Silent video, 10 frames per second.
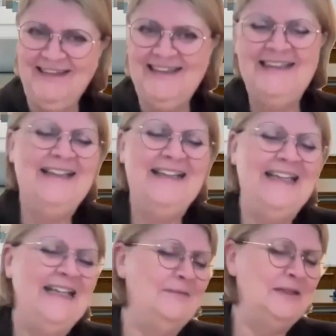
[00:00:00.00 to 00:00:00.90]

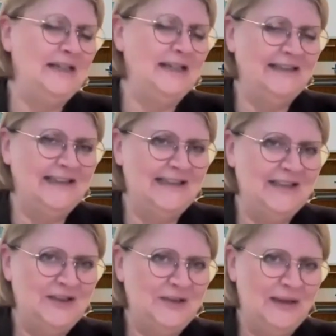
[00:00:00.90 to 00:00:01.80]
and I'm
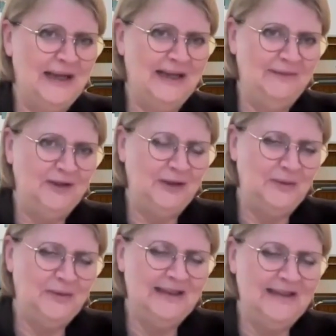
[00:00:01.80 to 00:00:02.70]
delighted to have
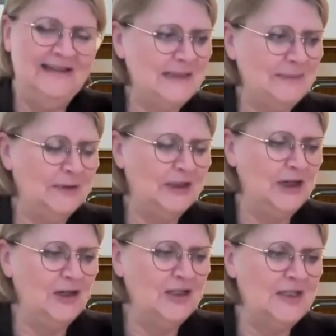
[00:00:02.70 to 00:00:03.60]
you guest the
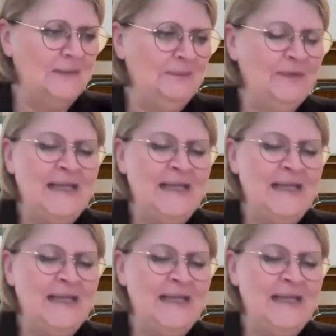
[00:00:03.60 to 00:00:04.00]
podcast.